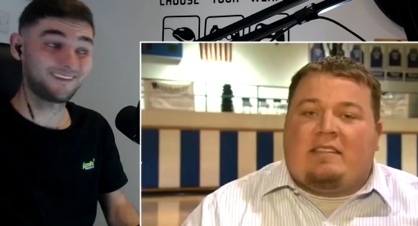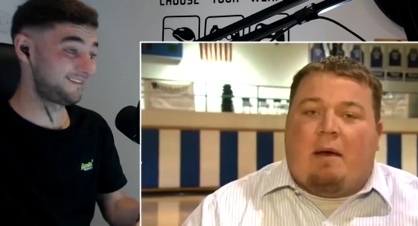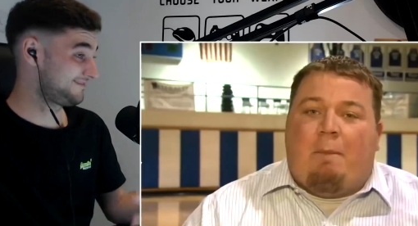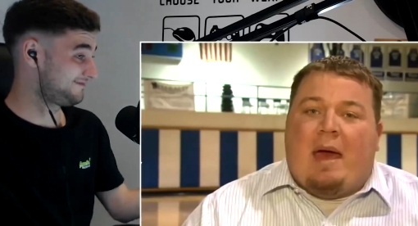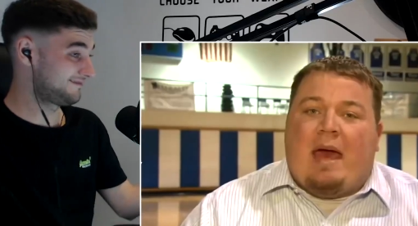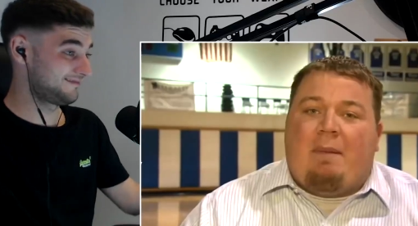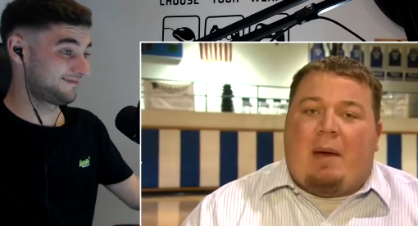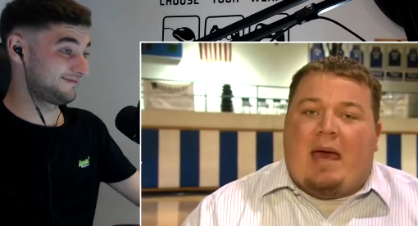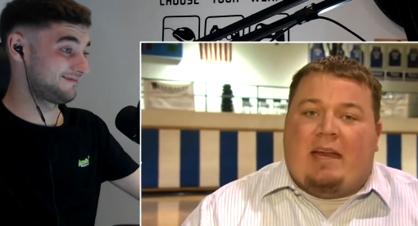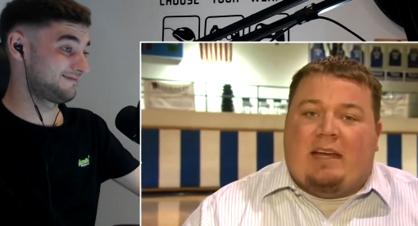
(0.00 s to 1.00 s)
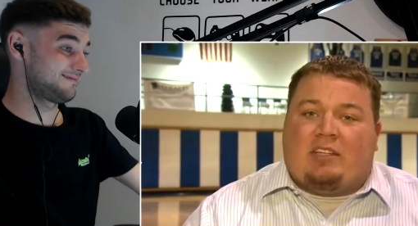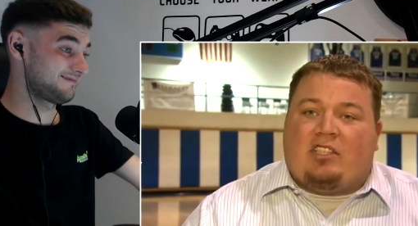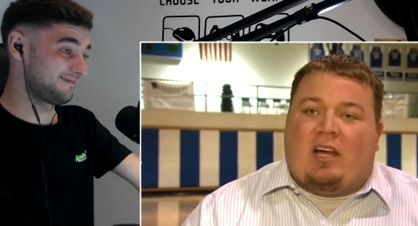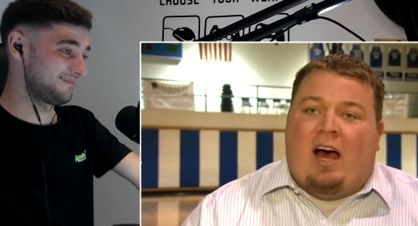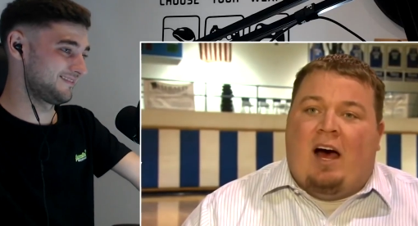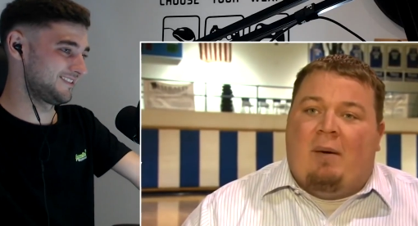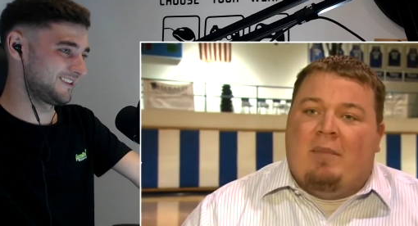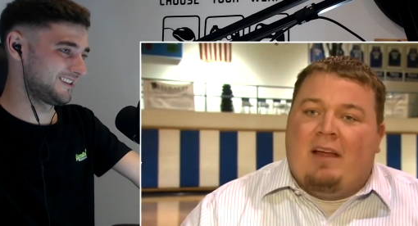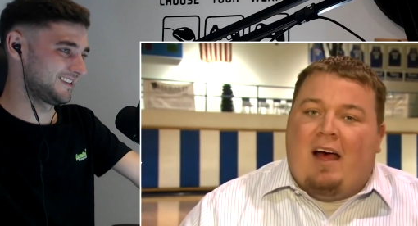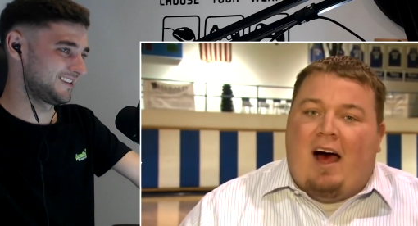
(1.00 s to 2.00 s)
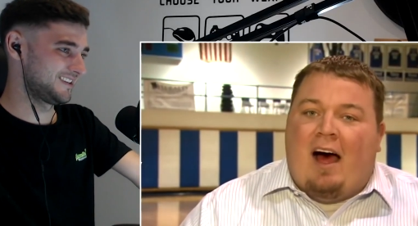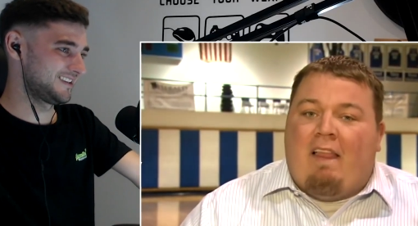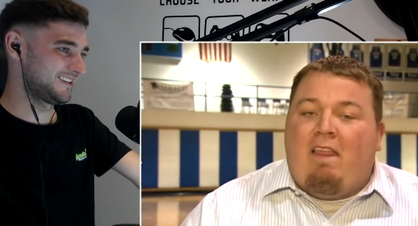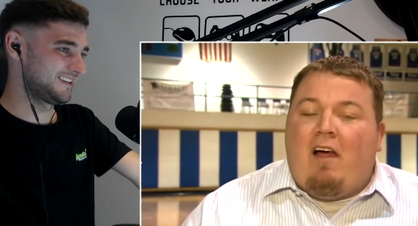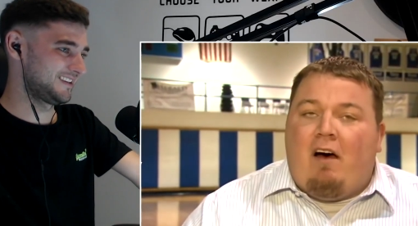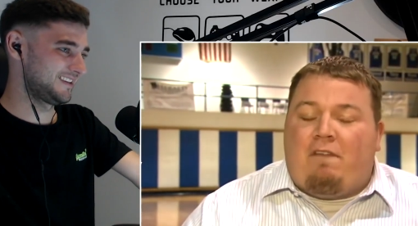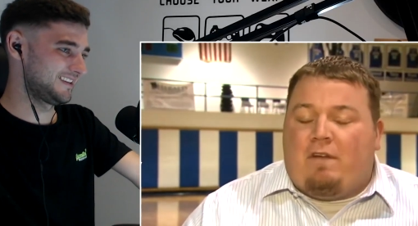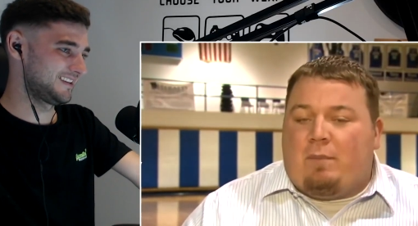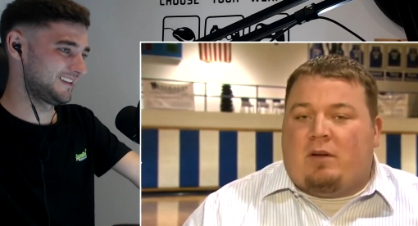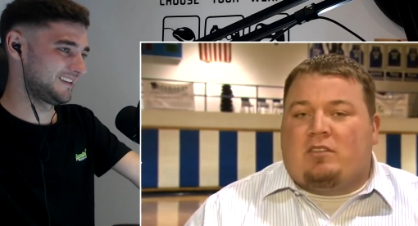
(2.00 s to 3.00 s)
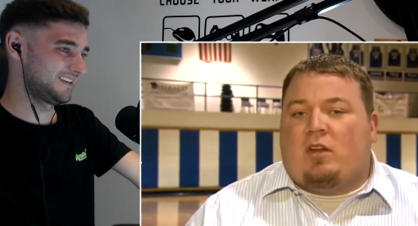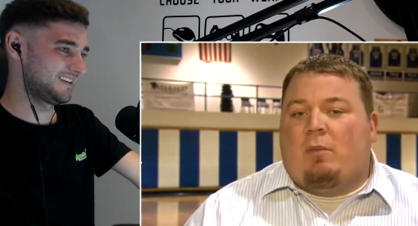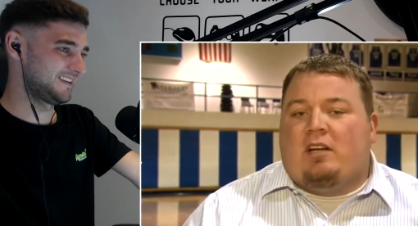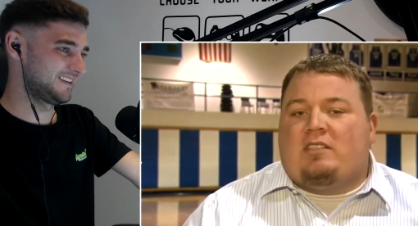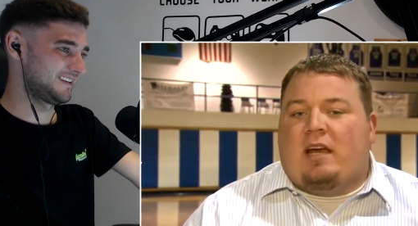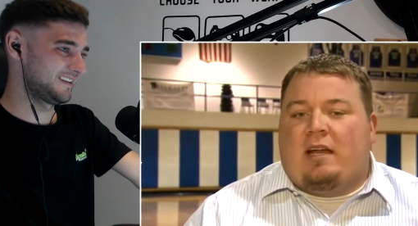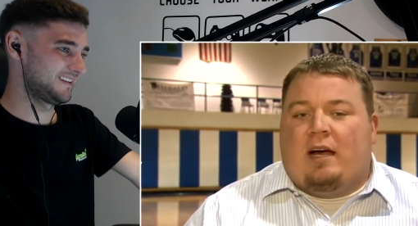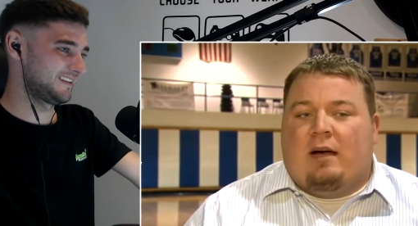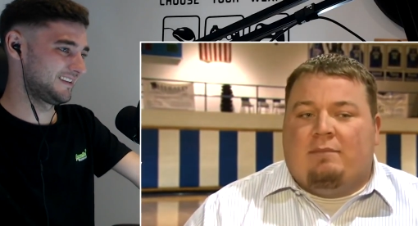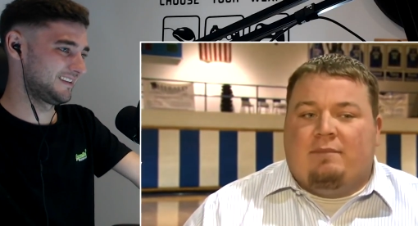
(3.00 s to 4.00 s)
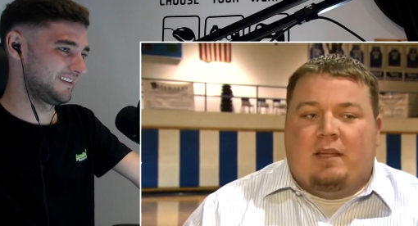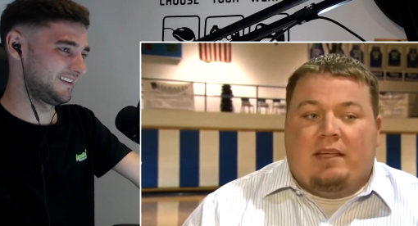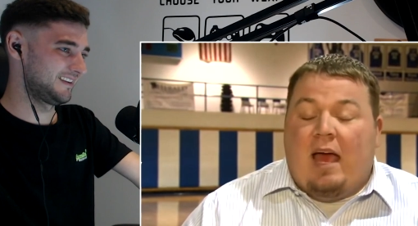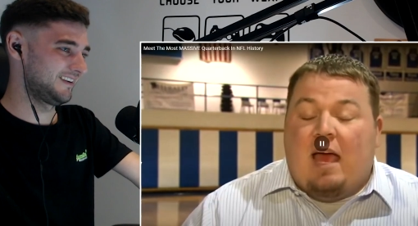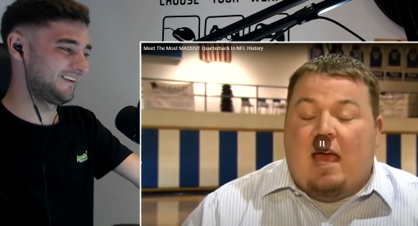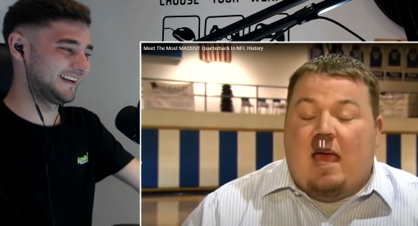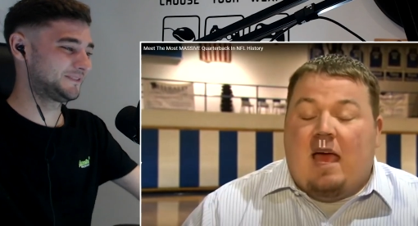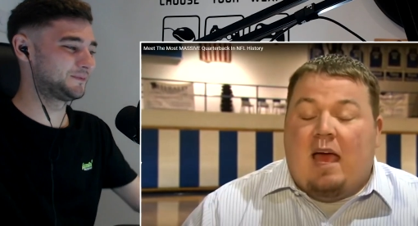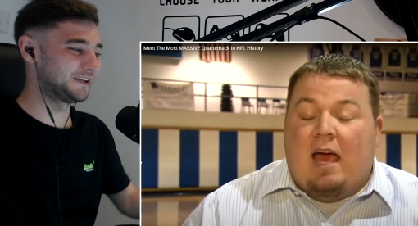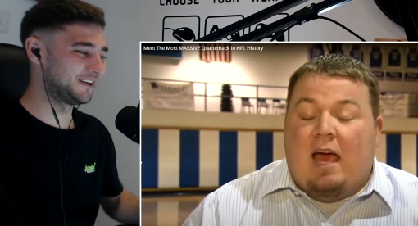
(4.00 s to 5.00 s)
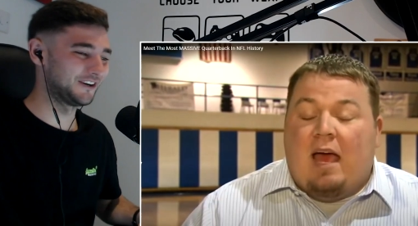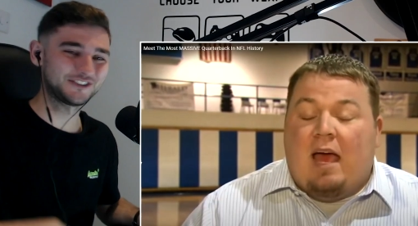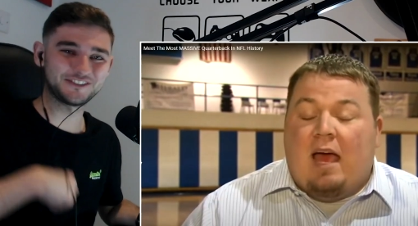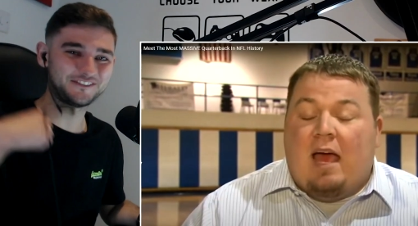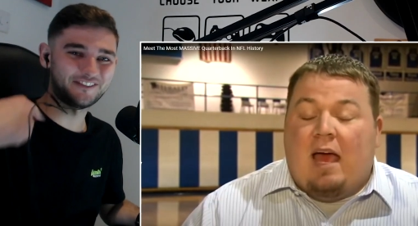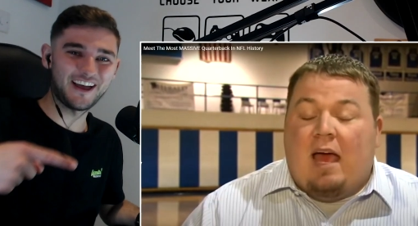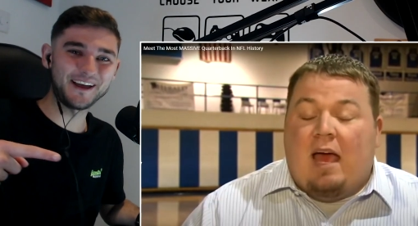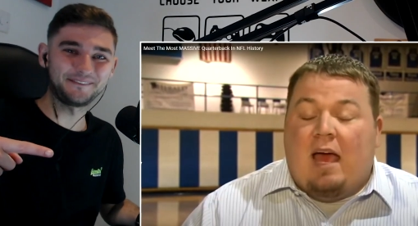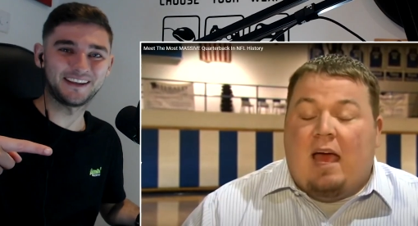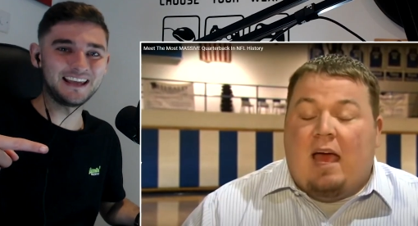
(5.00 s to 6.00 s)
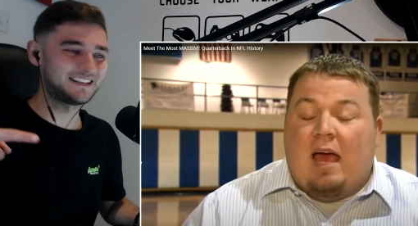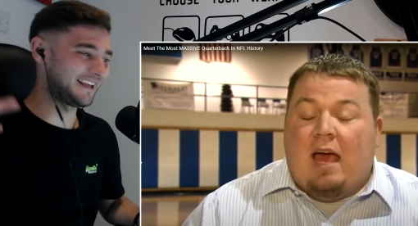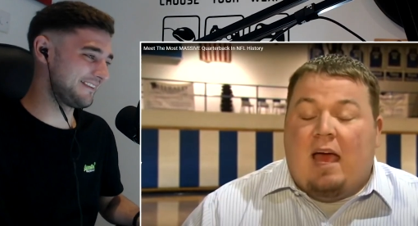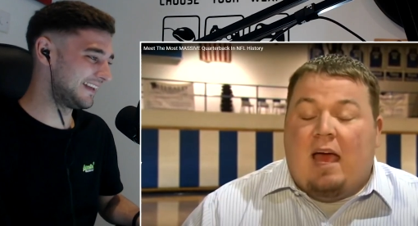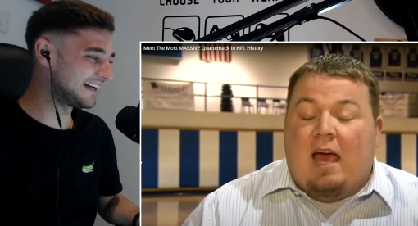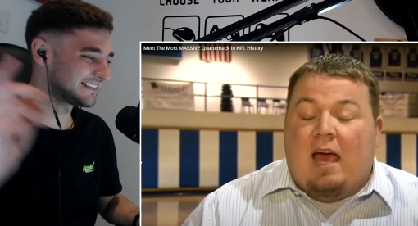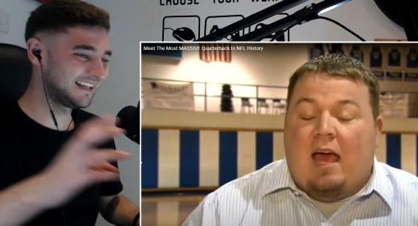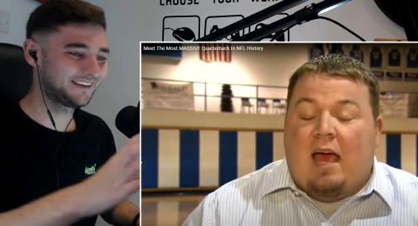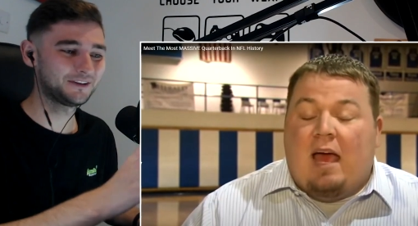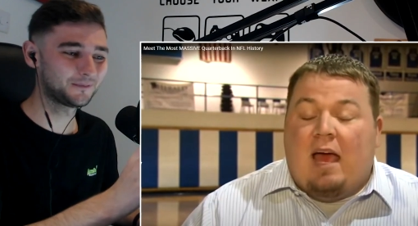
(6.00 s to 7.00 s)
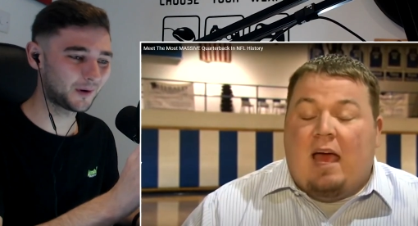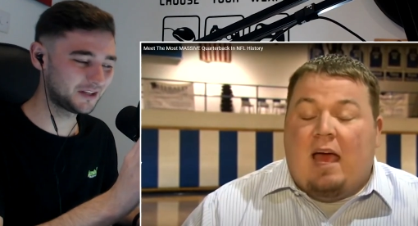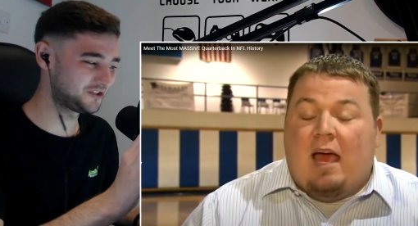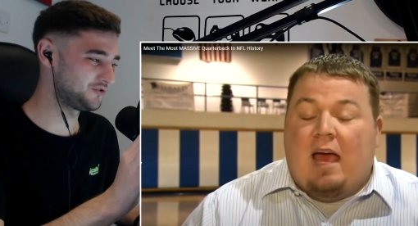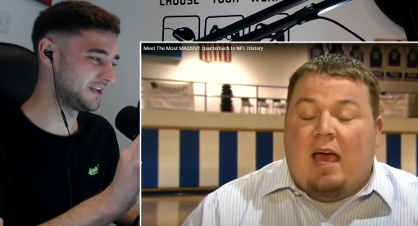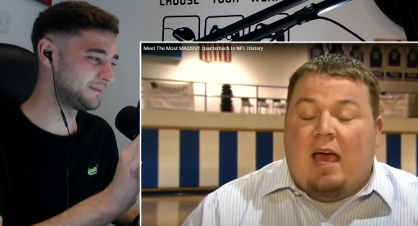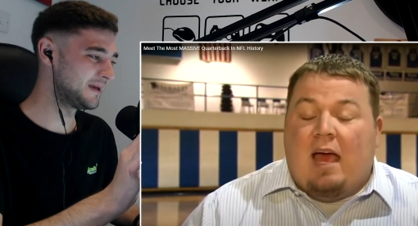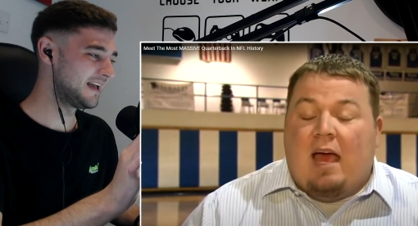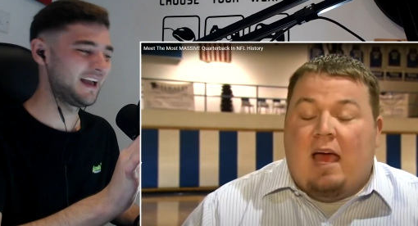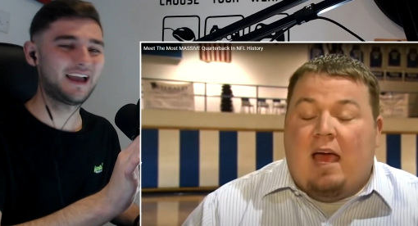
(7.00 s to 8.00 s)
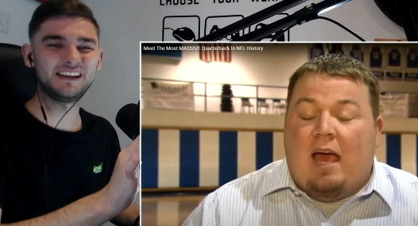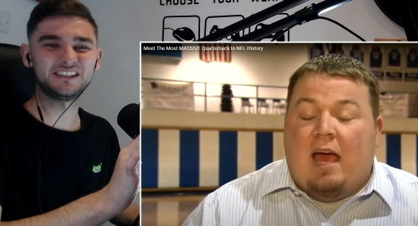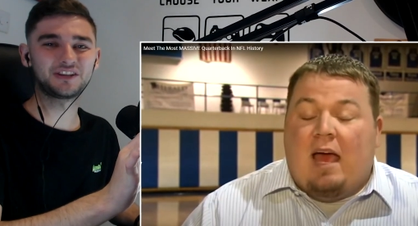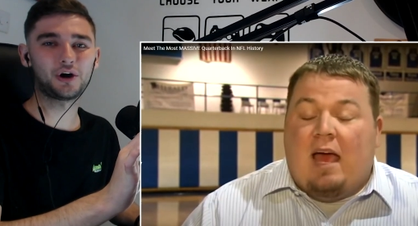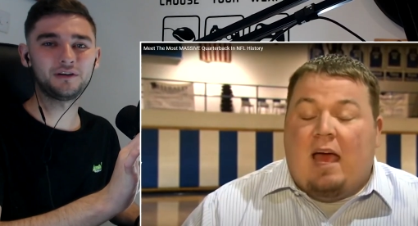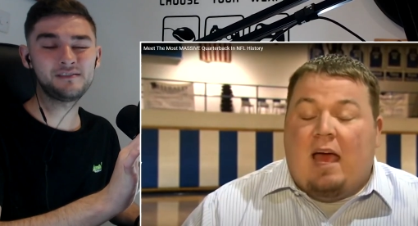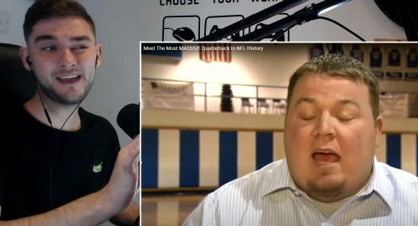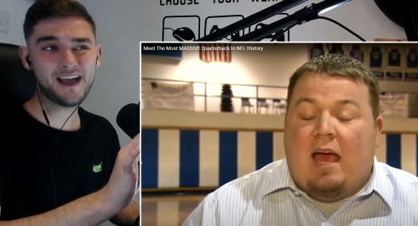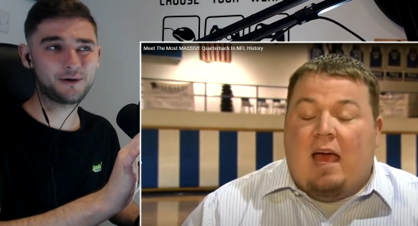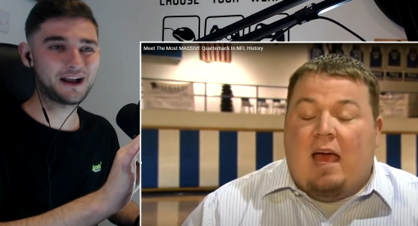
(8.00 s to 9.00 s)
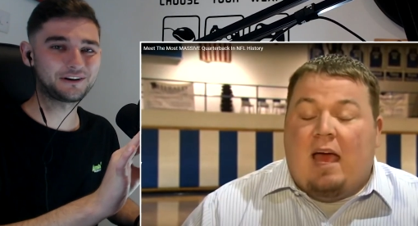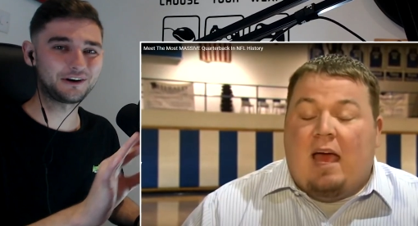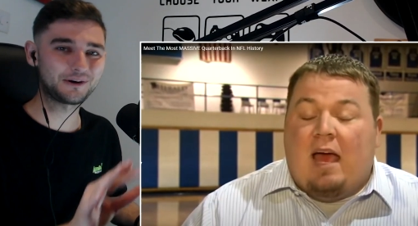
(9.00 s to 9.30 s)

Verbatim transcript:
Speaker 1: and shortly after this dominant season, he was named commissioner
Speaker 2: of the league. Oh, that's pretty awesome. Fair play to him. He hasn't given up on his dream, and he's gone, yeah, we ain't got a